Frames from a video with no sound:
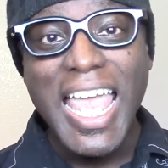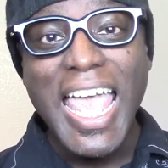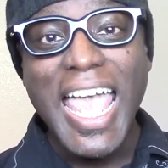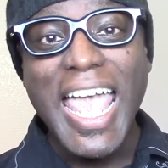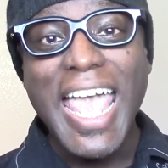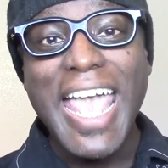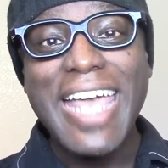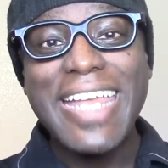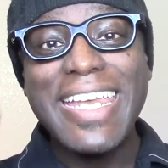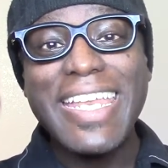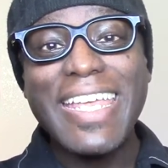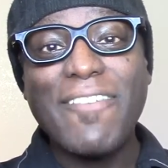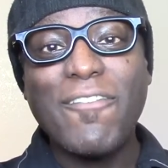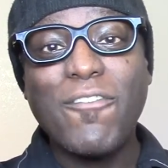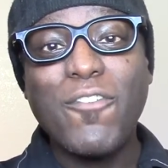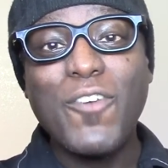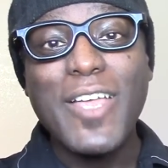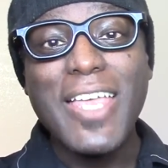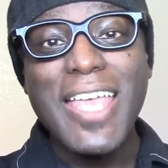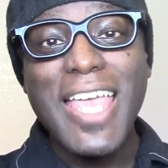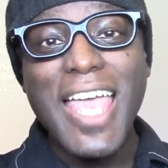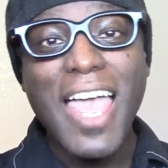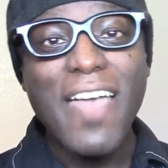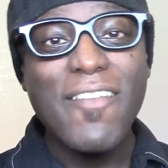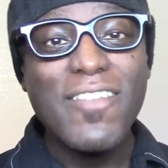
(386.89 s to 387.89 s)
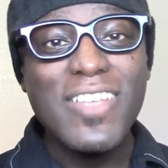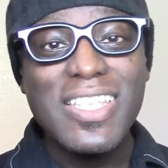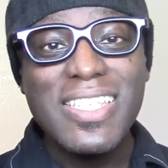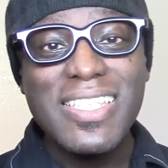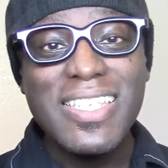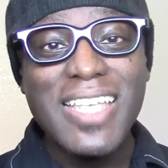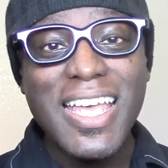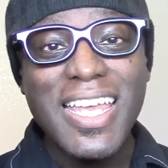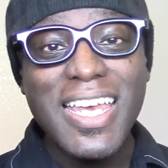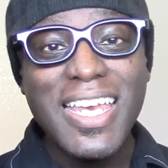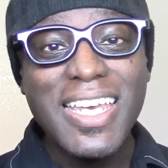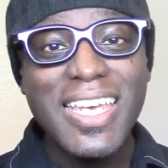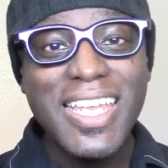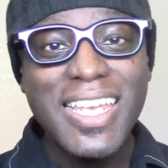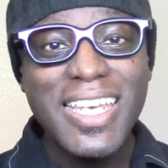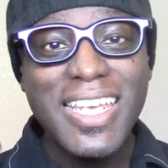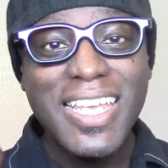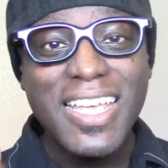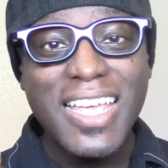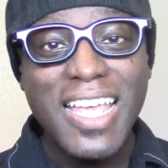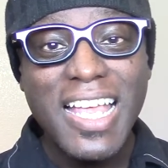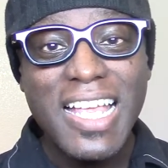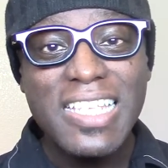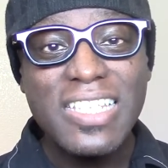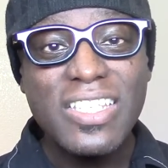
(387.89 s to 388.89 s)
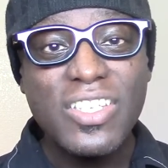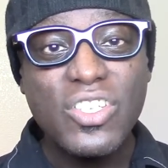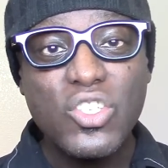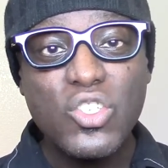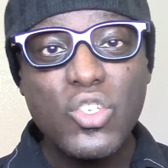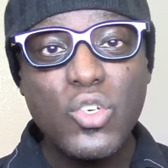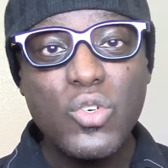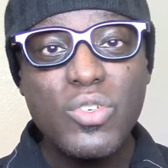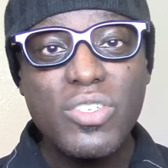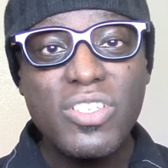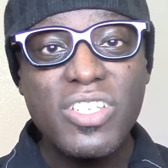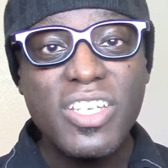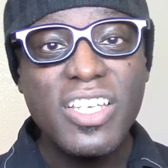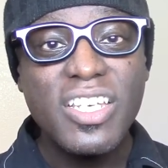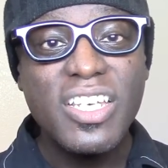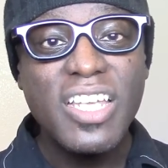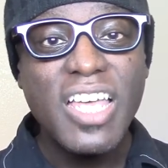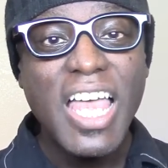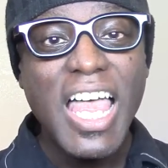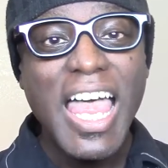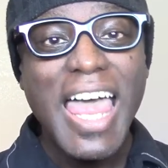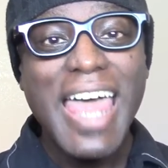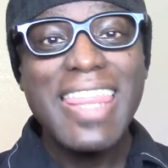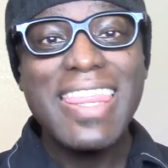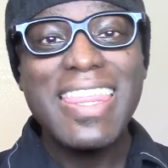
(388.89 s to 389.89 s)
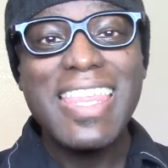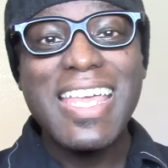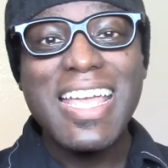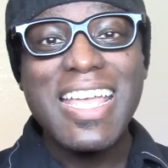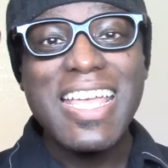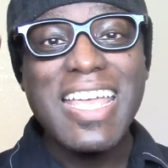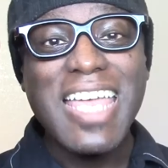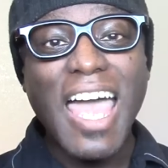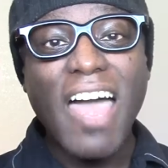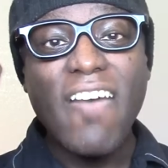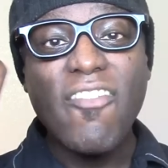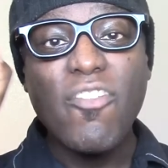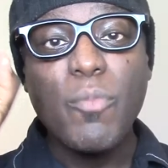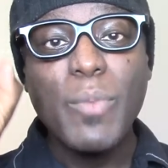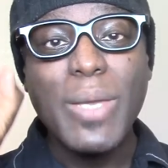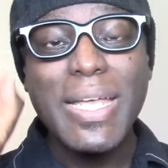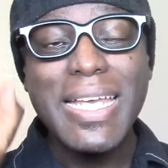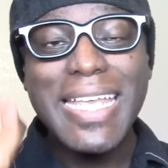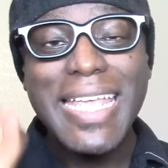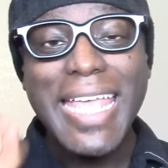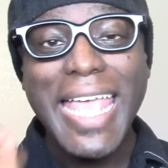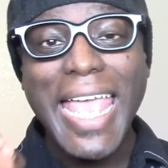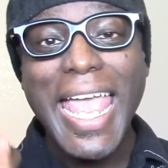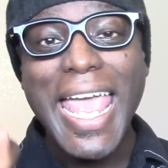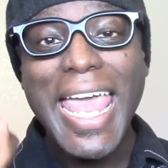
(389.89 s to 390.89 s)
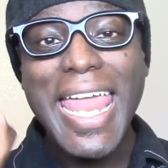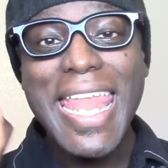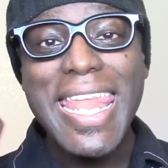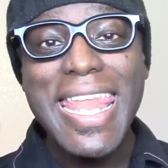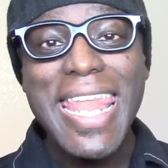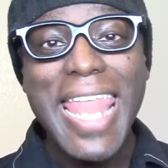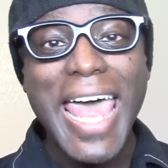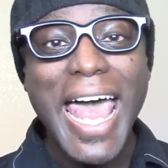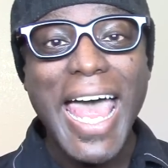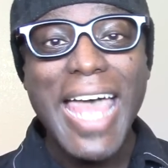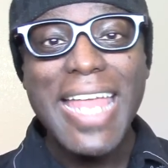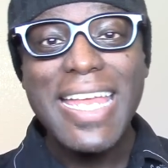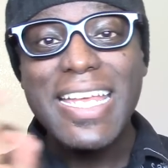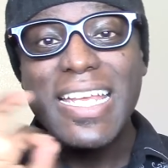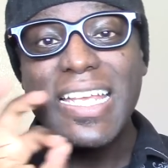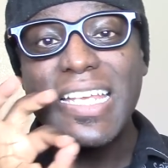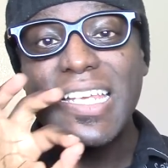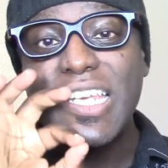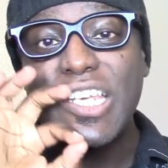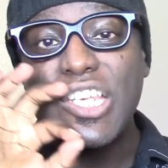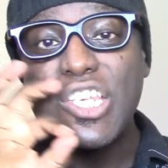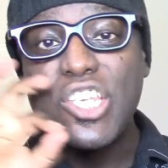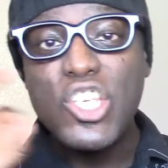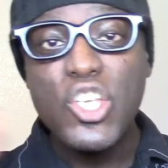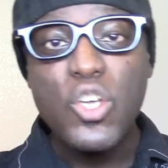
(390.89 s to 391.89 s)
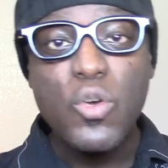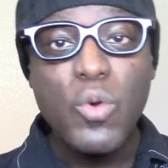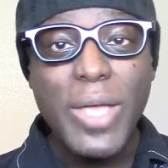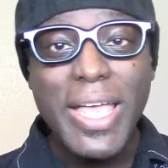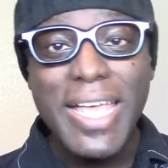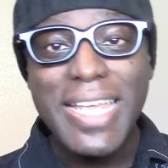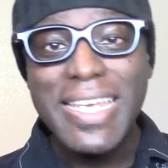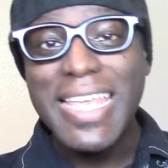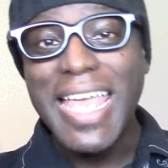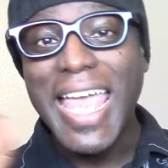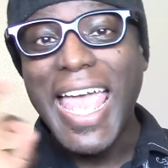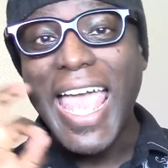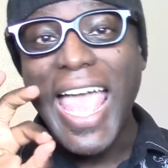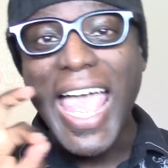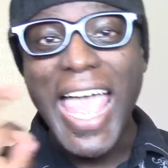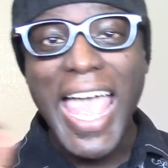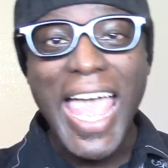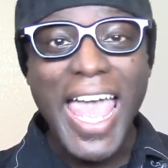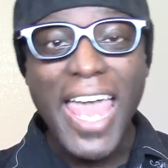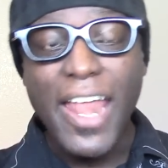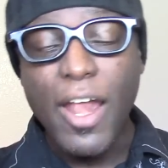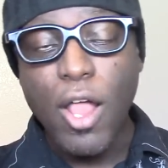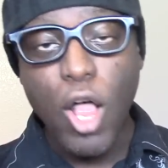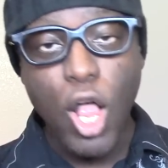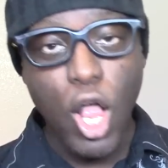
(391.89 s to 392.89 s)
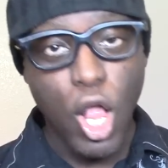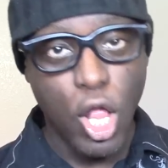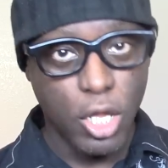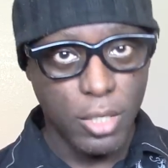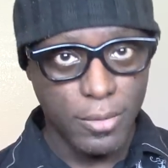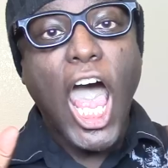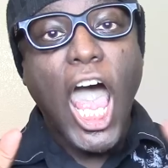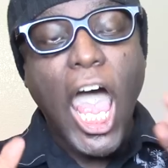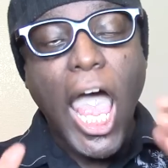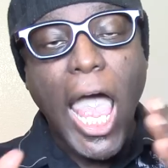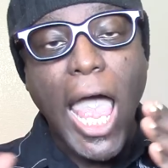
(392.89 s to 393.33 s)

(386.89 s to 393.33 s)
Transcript: And if we haven't said it in the Constitution, the government cannot do it at all.